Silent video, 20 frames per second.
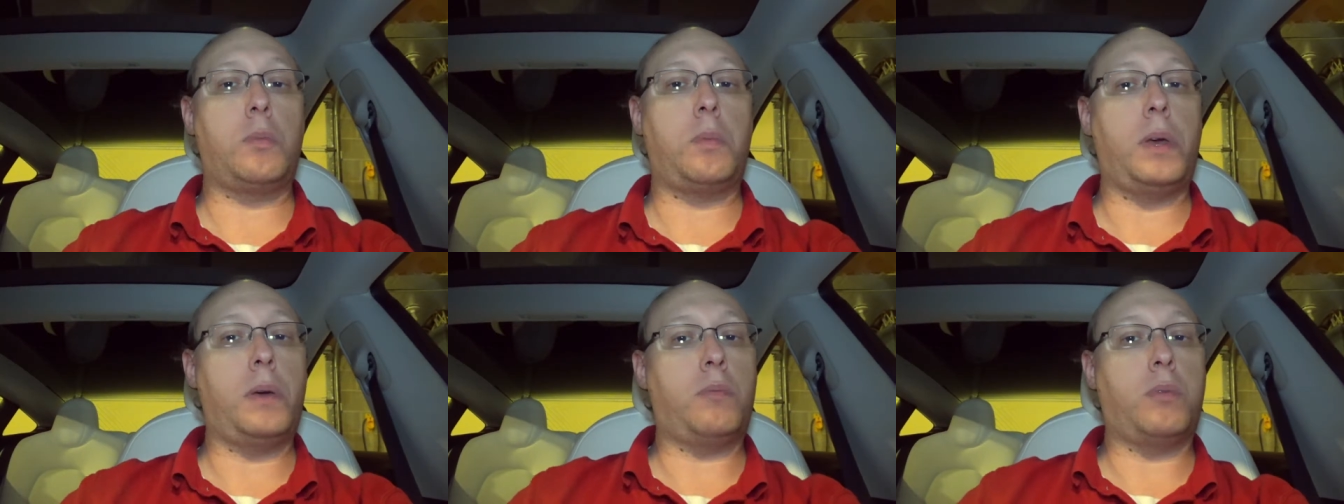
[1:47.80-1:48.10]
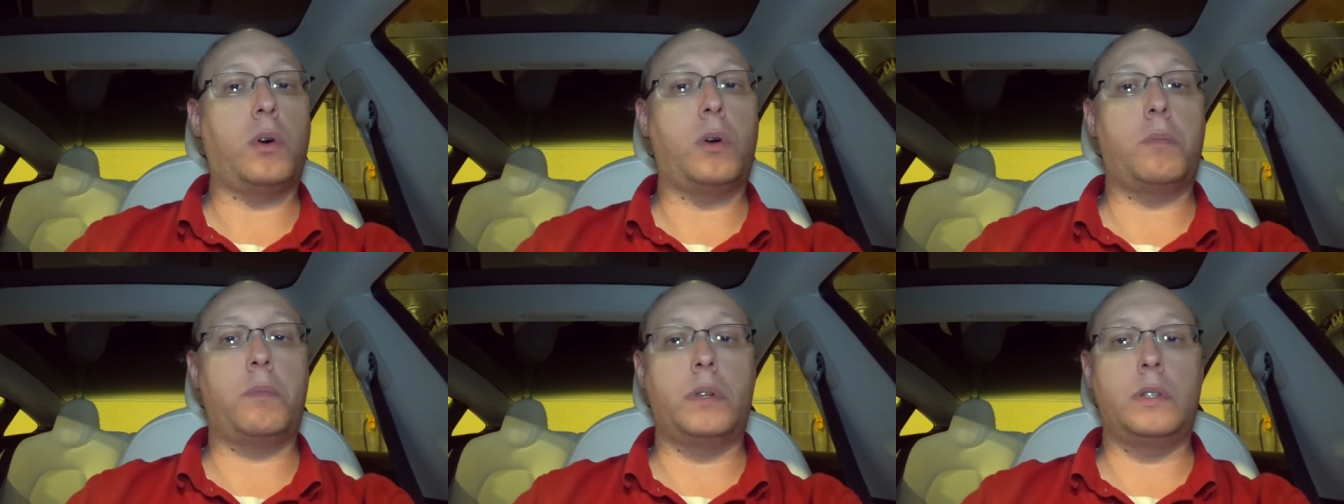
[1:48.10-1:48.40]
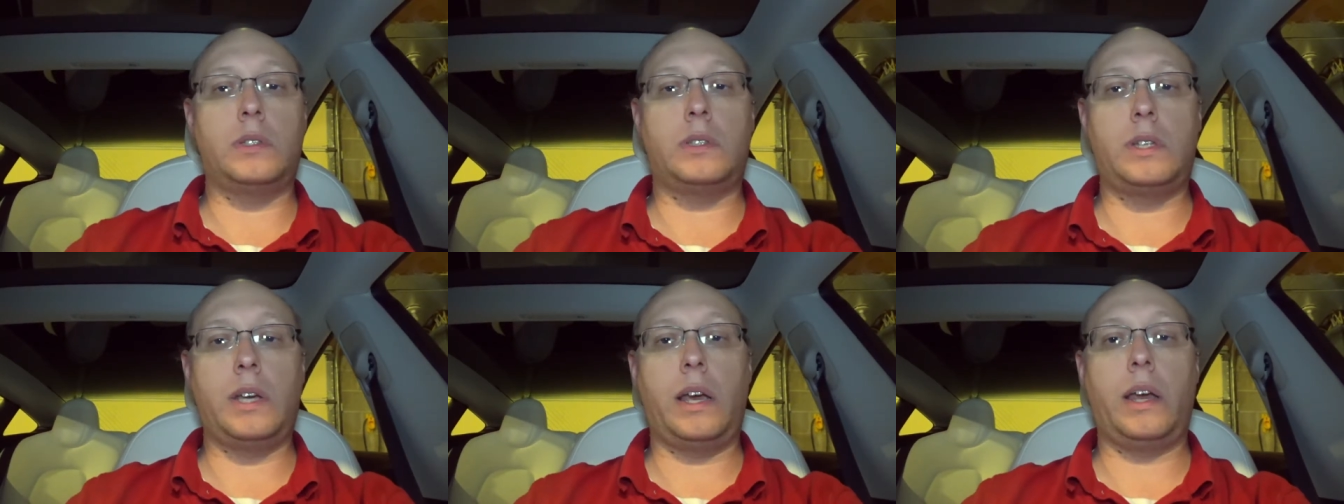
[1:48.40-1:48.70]
people have
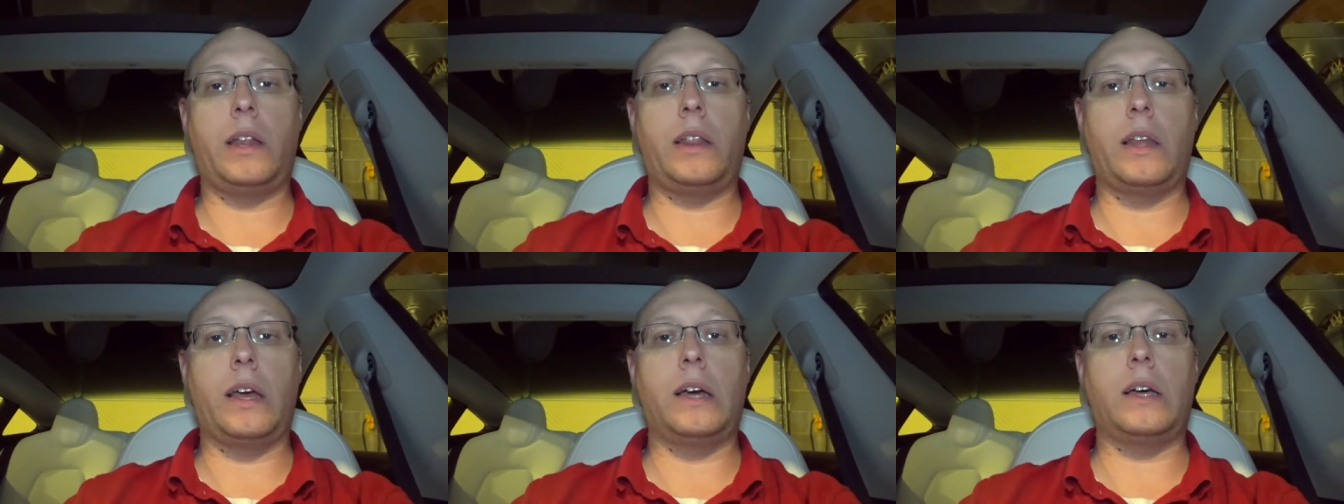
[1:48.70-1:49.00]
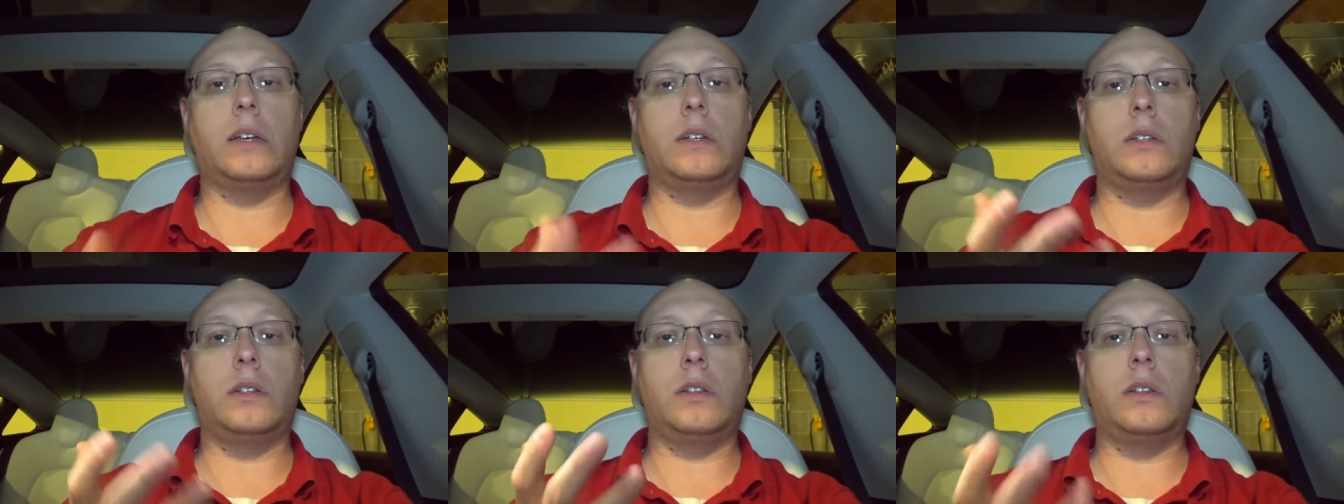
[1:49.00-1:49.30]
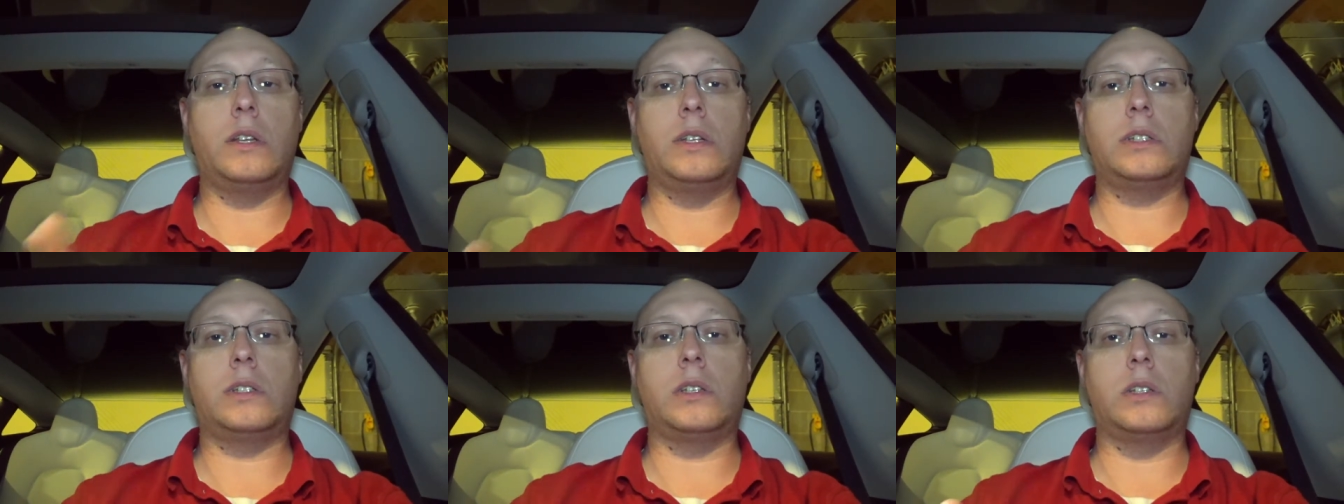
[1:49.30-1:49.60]
been seeing
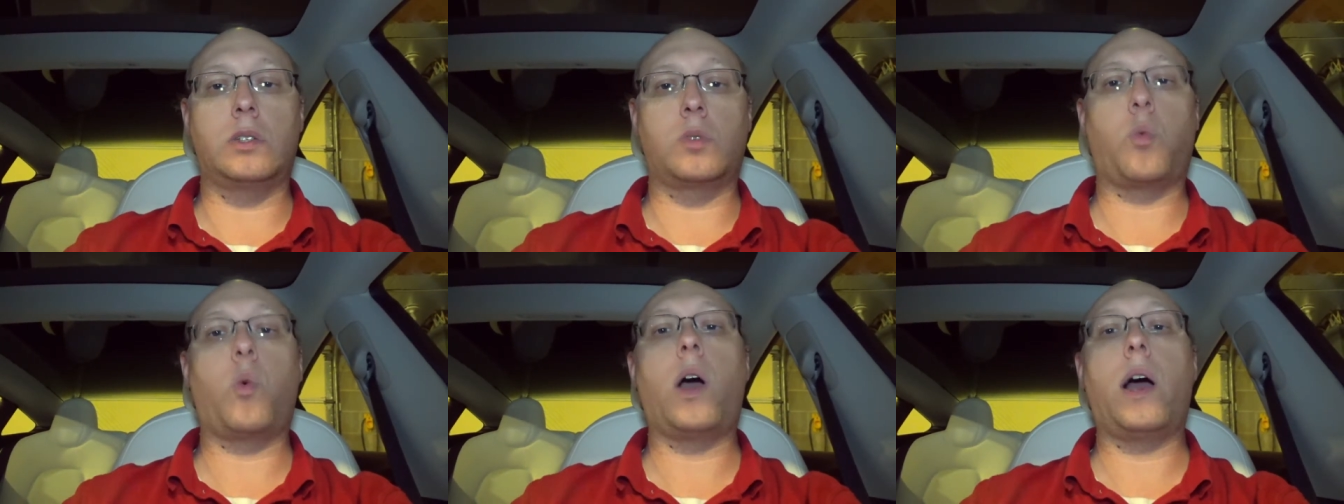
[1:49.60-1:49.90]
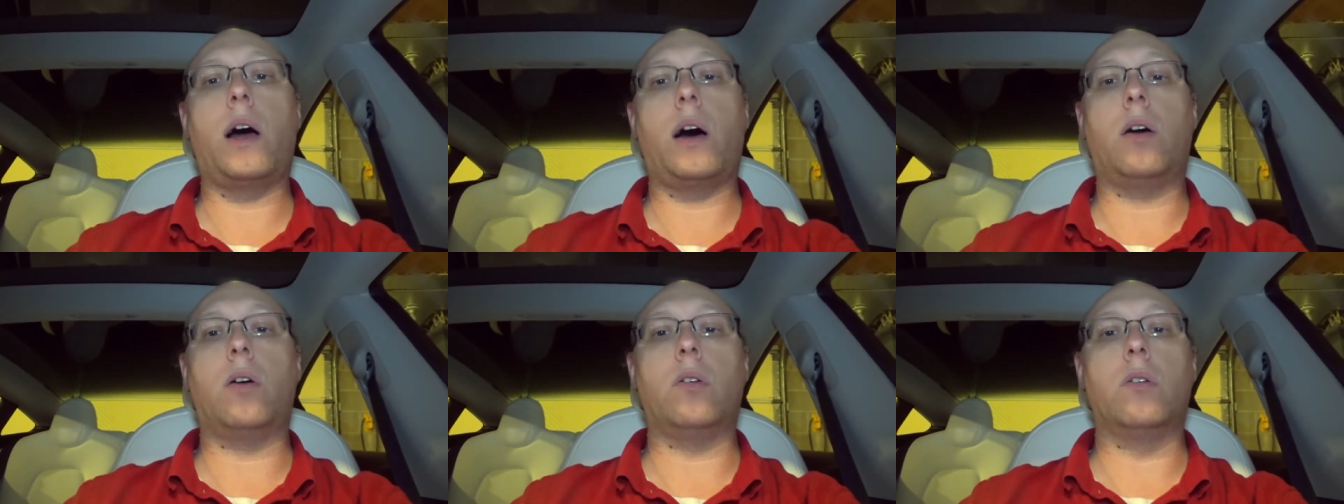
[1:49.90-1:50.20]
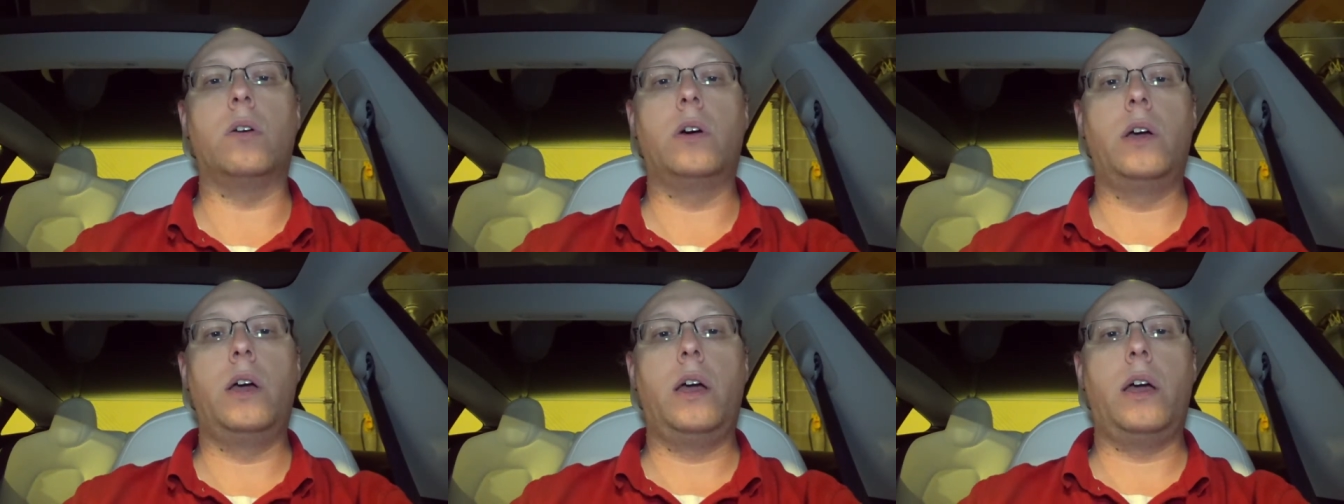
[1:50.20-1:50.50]
this as
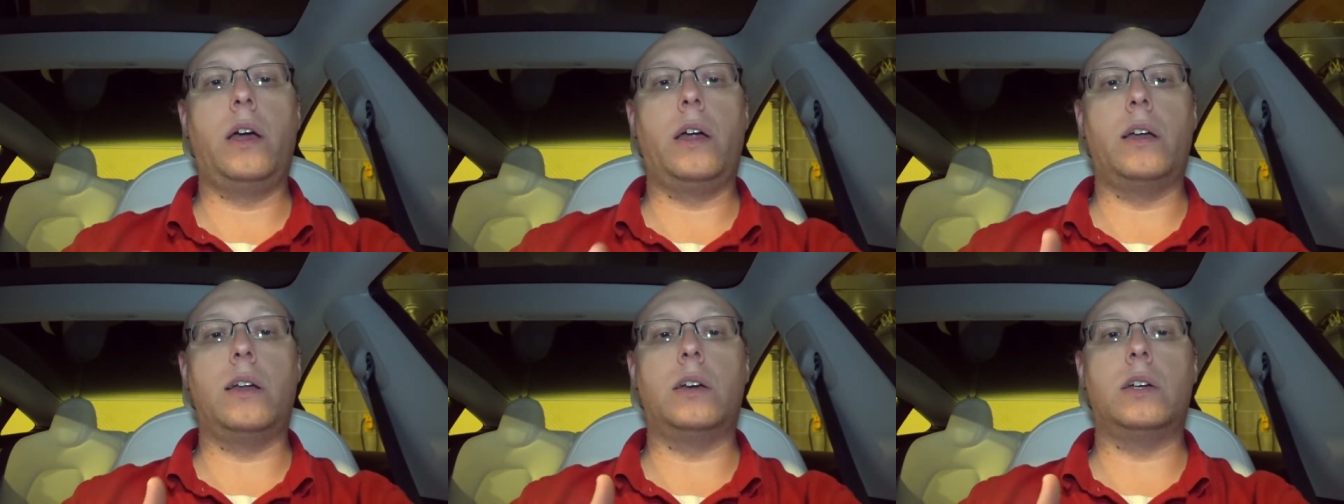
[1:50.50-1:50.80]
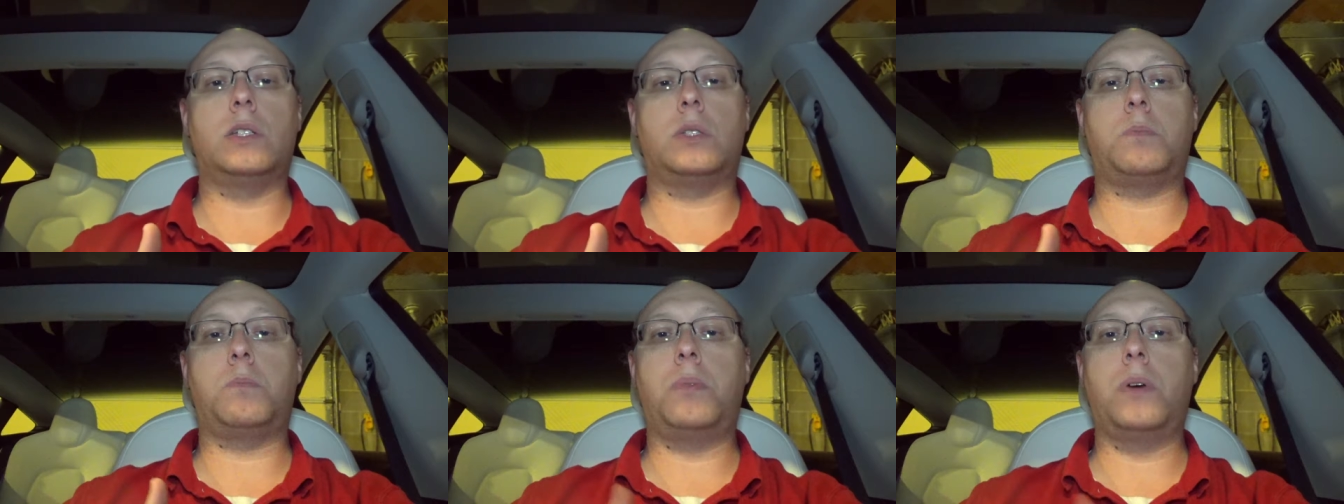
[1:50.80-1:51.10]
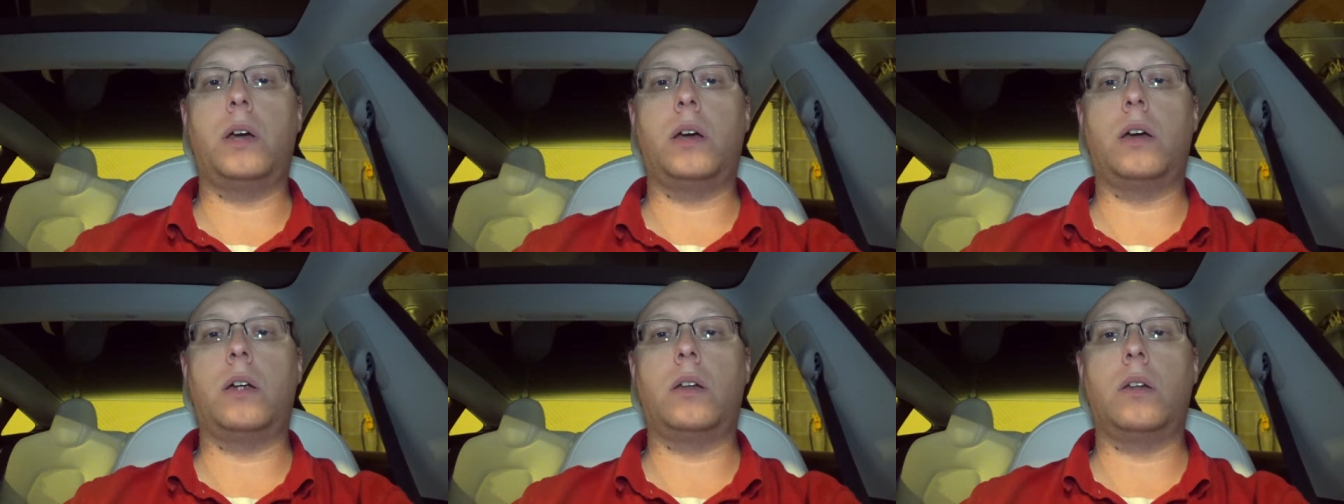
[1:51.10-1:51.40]
well, and it's
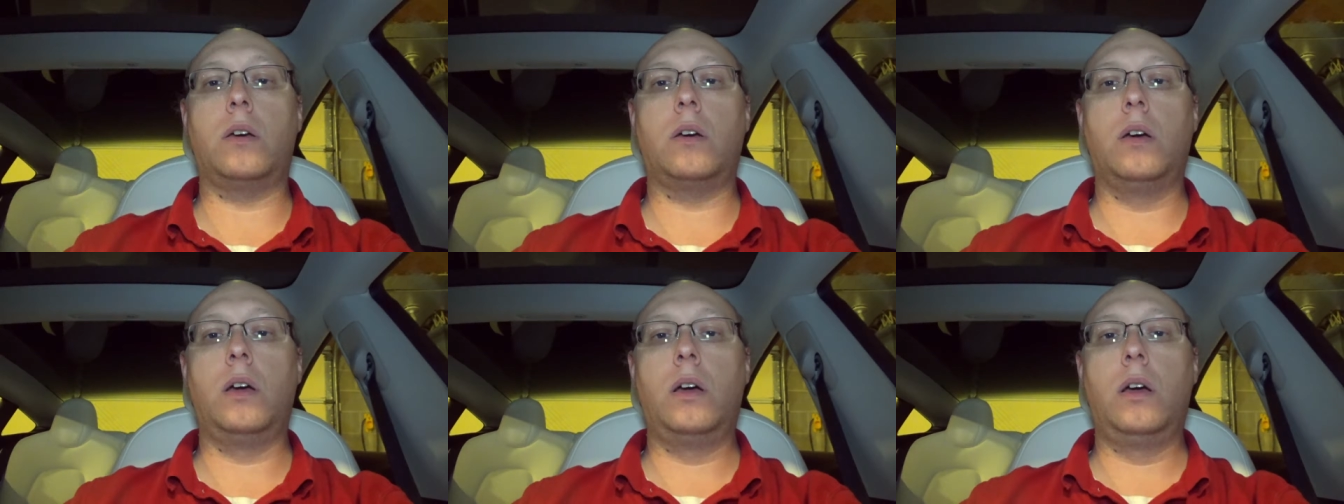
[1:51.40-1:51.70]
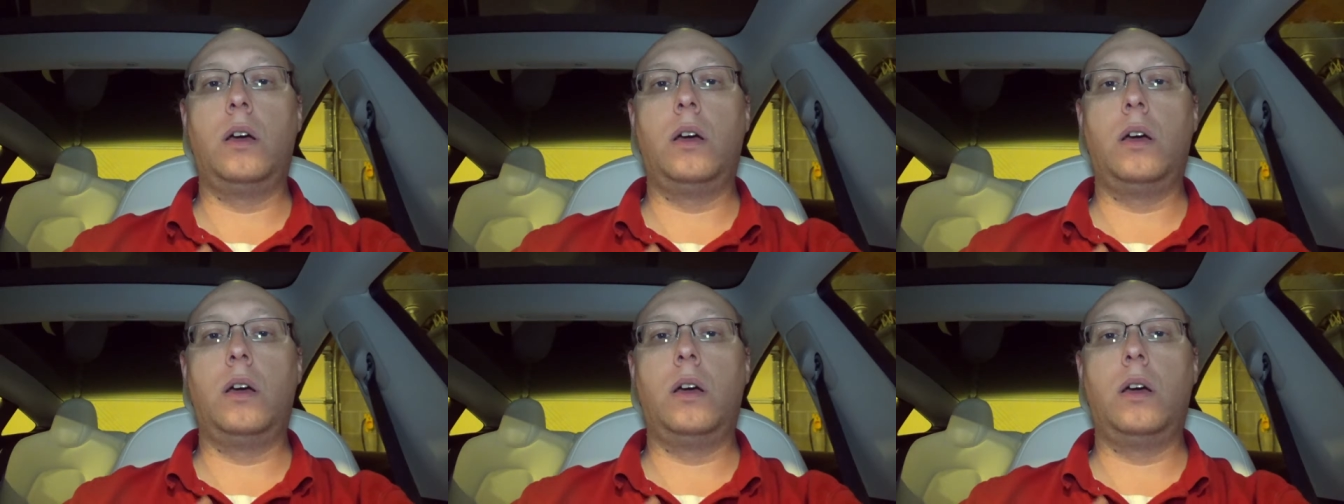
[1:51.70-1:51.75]
been